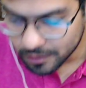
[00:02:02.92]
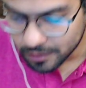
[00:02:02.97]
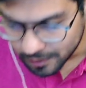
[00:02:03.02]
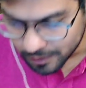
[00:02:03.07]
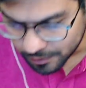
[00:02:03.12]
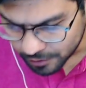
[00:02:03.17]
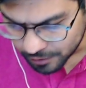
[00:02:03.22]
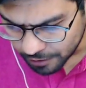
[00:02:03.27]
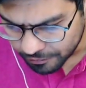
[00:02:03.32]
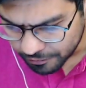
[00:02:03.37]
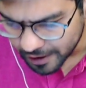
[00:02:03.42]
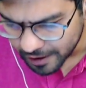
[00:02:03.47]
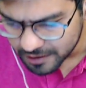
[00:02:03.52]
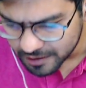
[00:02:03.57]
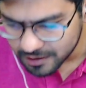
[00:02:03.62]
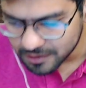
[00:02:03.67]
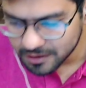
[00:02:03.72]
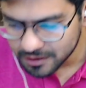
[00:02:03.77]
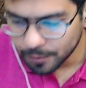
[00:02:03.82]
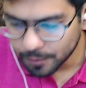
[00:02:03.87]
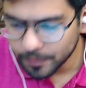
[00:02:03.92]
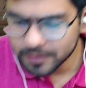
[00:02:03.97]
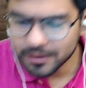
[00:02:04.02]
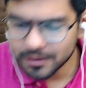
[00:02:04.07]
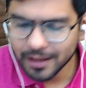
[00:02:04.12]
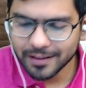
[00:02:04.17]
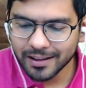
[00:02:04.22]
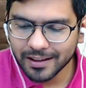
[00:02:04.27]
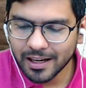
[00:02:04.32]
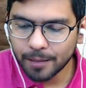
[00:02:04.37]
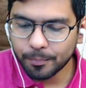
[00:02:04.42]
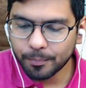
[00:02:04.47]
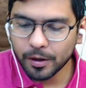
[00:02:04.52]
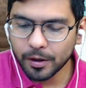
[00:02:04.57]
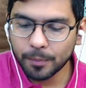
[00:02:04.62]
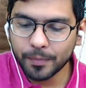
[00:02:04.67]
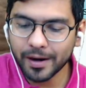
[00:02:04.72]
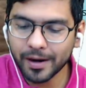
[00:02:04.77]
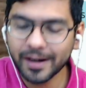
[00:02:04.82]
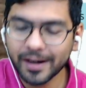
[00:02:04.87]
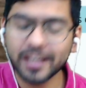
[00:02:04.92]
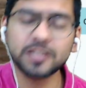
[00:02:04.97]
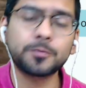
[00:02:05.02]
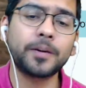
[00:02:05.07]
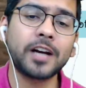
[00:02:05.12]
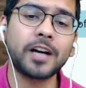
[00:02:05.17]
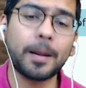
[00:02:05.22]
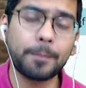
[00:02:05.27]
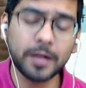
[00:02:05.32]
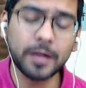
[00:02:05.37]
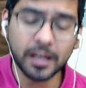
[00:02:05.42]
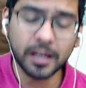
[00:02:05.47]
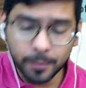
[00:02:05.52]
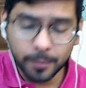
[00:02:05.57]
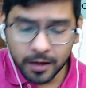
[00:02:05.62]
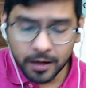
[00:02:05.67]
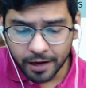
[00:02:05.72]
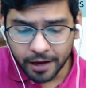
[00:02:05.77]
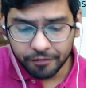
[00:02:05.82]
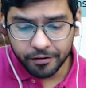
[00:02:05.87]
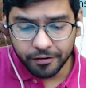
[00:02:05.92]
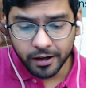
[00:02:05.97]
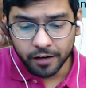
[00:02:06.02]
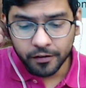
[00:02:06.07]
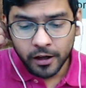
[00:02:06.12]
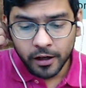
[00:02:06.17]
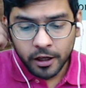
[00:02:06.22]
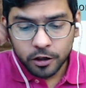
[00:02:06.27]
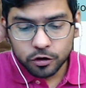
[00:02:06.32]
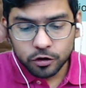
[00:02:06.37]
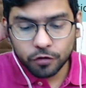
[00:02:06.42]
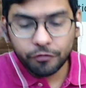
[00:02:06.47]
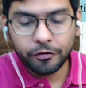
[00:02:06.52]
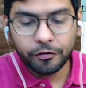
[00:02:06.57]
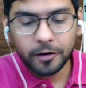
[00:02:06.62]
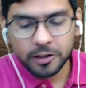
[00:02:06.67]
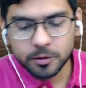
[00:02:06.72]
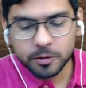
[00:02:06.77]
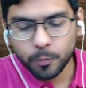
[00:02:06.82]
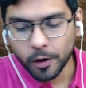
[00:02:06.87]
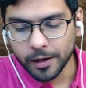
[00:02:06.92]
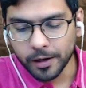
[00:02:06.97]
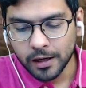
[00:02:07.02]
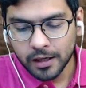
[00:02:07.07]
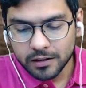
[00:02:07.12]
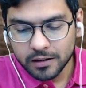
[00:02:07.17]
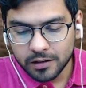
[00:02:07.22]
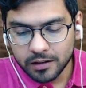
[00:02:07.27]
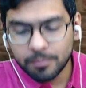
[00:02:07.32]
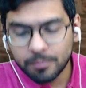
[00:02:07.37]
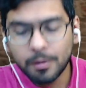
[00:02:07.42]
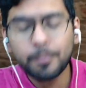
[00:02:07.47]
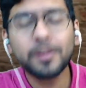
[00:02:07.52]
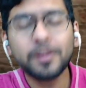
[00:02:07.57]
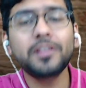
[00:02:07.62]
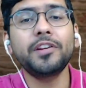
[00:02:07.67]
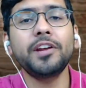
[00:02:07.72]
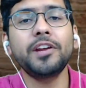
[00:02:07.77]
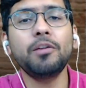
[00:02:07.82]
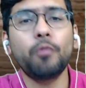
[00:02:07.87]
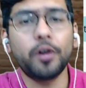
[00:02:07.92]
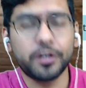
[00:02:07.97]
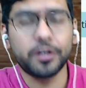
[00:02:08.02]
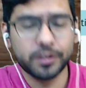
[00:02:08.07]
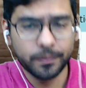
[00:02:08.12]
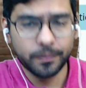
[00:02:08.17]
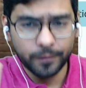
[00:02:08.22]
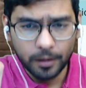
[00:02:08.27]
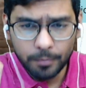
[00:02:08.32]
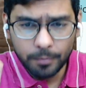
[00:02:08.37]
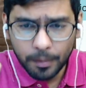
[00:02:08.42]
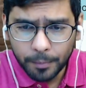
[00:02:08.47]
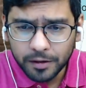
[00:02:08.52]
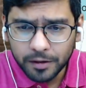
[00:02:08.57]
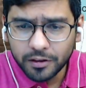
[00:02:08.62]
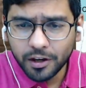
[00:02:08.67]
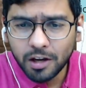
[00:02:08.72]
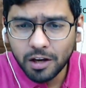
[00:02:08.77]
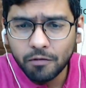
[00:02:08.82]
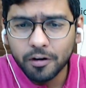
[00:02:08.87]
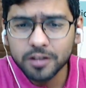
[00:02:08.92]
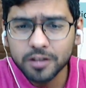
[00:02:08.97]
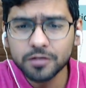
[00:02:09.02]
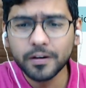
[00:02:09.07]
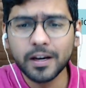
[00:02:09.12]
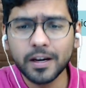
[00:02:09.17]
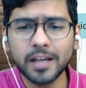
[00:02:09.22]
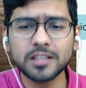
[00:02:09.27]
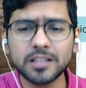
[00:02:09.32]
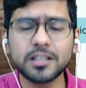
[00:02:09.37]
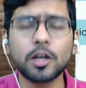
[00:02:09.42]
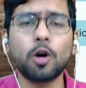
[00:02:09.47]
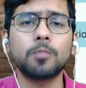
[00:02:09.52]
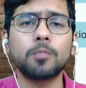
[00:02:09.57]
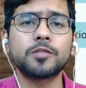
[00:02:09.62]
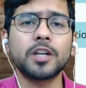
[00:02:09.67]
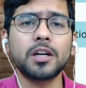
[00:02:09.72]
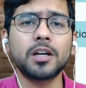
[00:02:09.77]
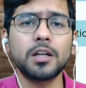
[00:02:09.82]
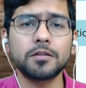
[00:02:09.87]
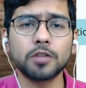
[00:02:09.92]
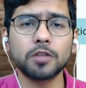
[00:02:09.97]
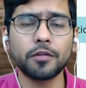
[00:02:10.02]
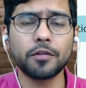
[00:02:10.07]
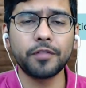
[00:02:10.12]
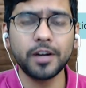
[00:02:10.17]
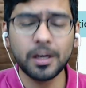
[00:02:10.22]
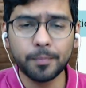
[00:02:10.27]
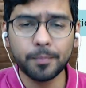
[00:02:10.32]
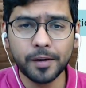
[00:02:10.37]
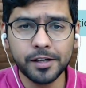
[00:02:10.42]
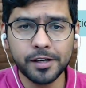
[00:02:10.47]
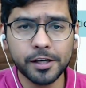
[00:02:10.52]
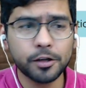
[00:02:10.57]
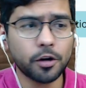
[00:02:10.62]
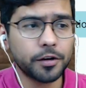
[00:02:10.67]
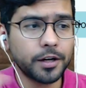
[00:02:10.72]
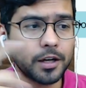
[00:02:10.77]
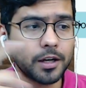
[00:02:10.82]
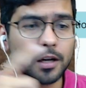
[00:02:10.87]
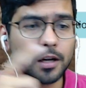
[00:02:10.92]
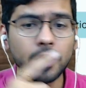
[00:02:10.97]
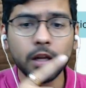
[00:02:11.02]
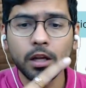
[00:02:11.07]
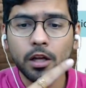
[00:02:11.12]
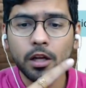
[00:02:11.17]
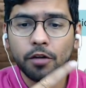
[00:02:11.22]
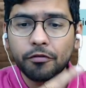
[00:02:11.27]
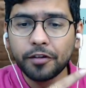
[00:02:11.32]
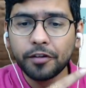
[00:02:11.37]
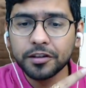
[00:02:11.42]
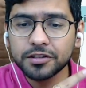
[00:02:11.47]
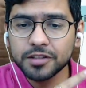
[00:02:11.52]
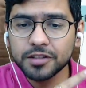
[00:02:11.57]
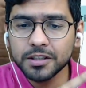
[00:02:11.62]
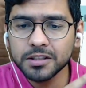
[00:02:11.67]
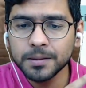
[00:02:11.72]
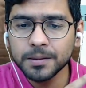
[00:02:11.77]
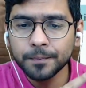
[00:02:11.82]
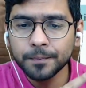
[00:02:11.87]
the financial statements that they are prepared as per applicable FRF. So first point, remember three words. Remember three words when I say objectives of independent auditor. First is